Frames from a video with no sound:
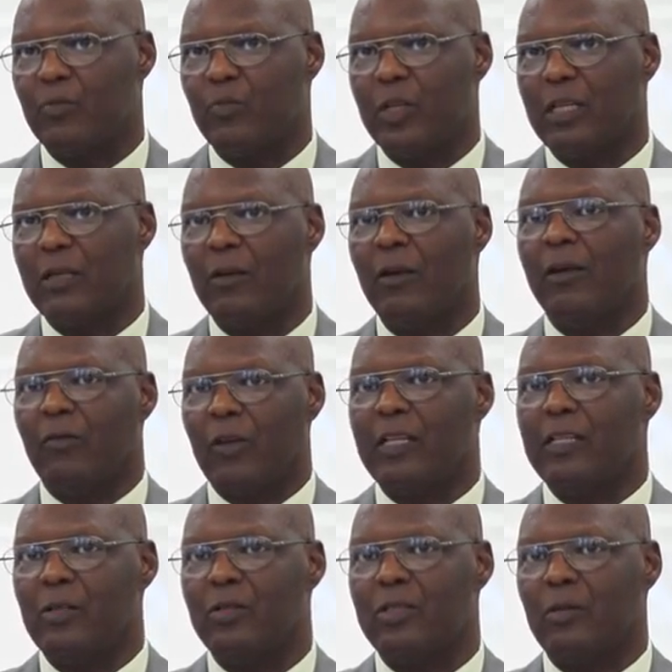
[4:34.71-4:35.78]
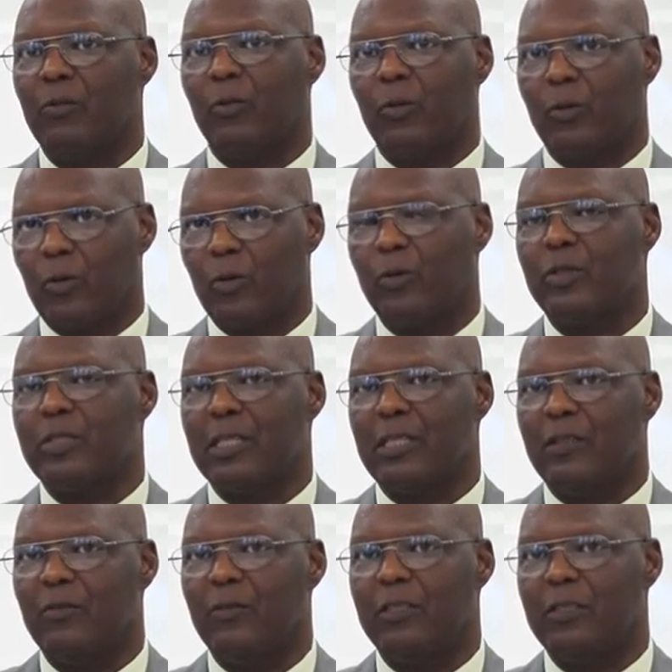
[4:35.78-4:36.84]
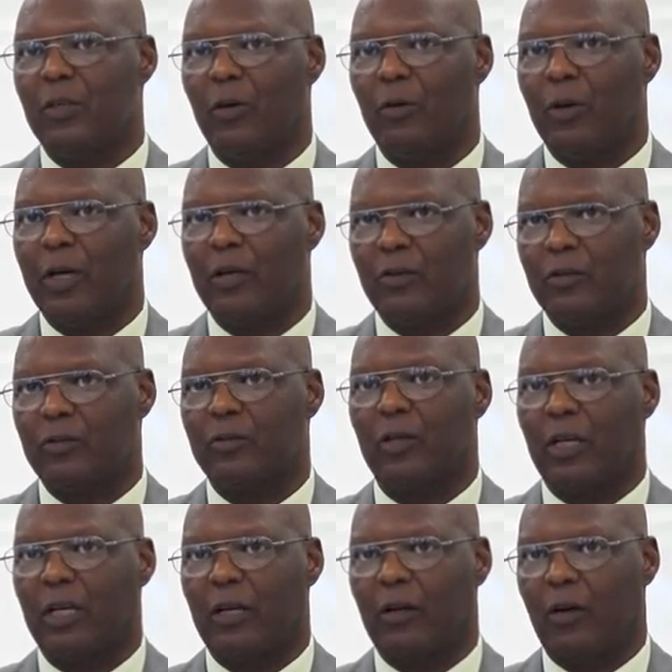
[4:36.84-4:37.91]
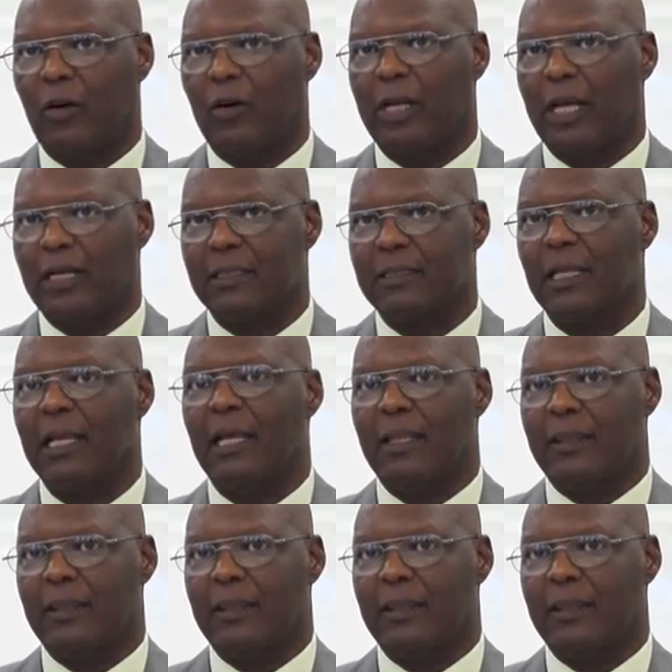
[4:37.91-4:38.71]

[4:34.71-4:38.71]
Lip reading: being very useful to those individual wells owners.